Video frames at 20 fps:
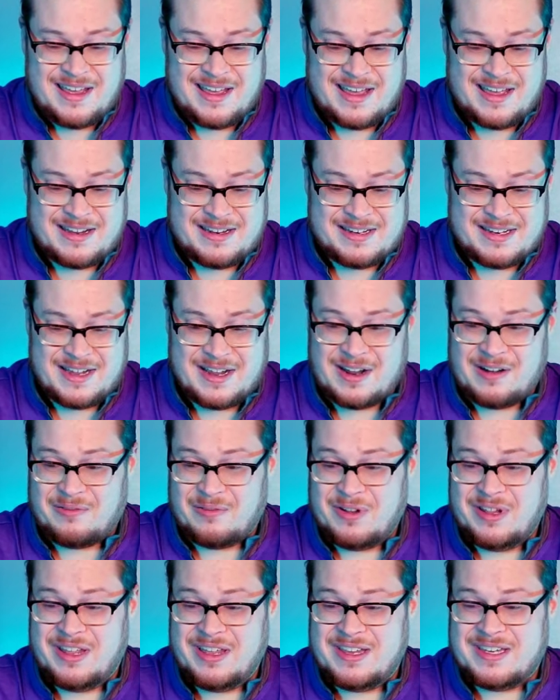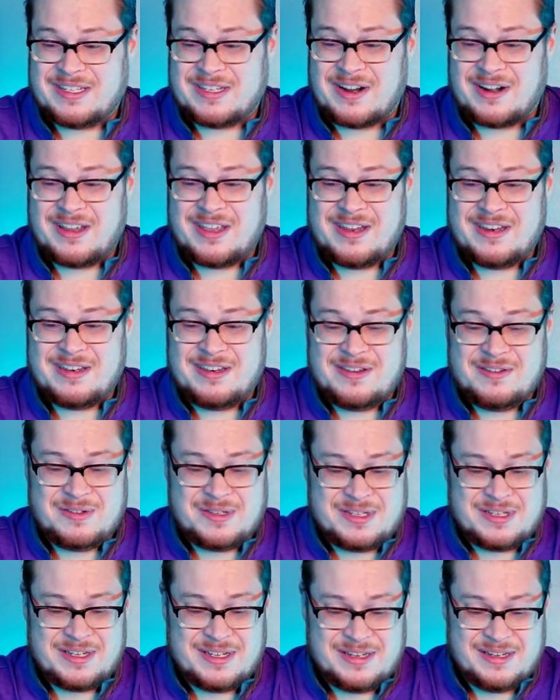and uh, really start getting
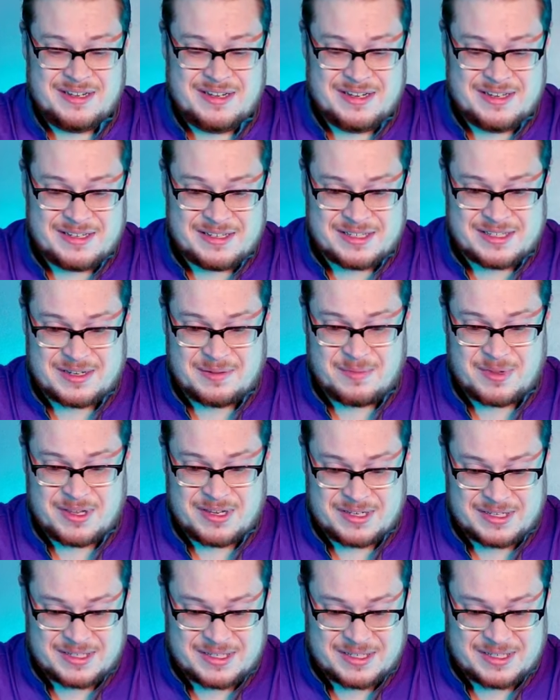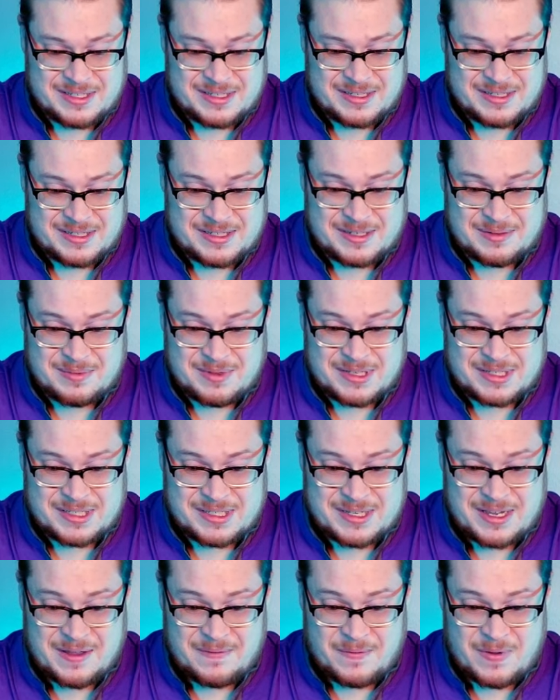used to some of this some of this
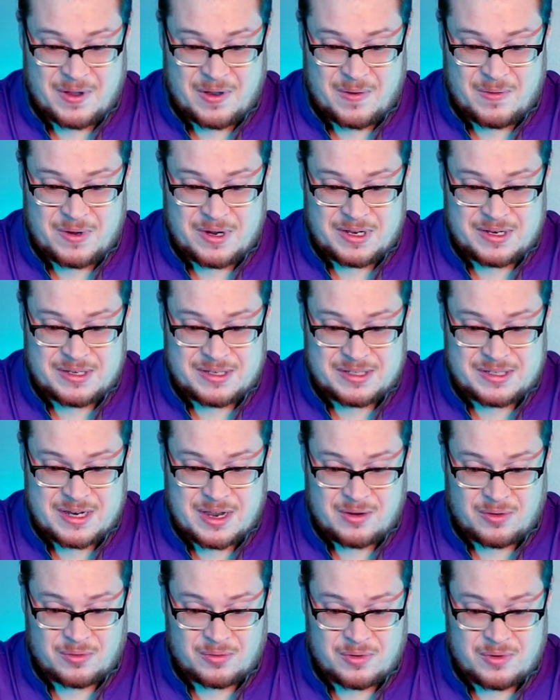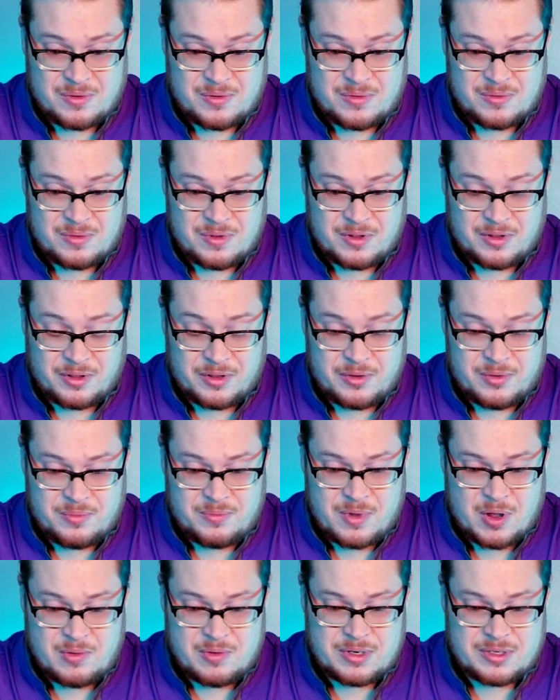stuff. Odin's Gro
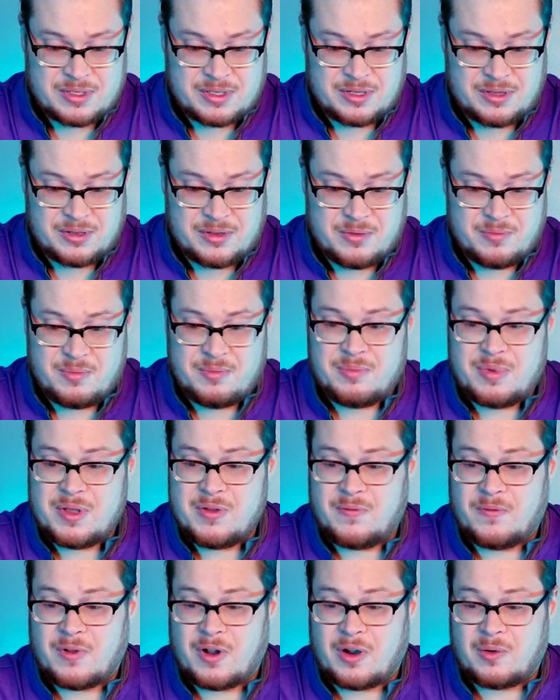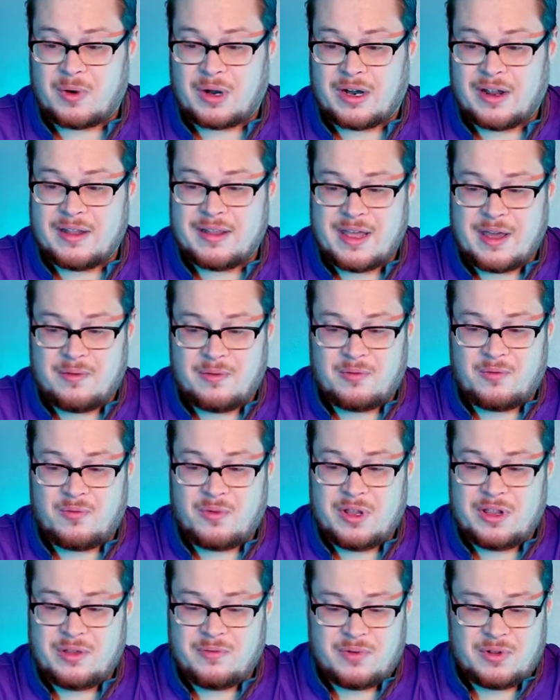Gloom, Odin's Gloom, beautiful artwork on that one,
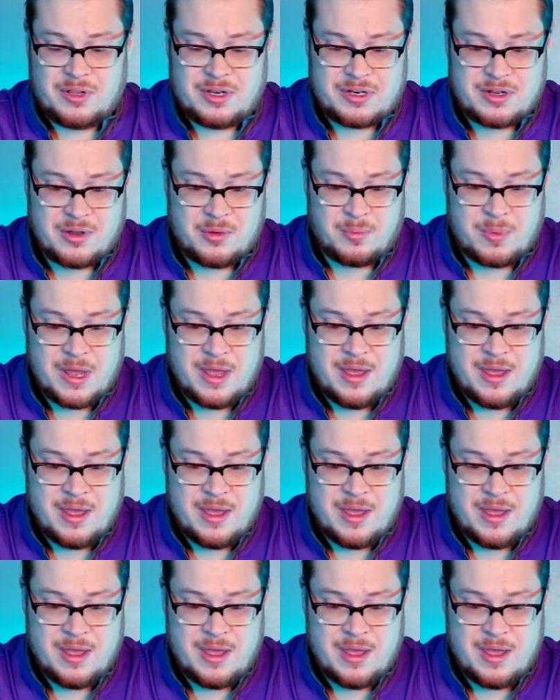really, really dope.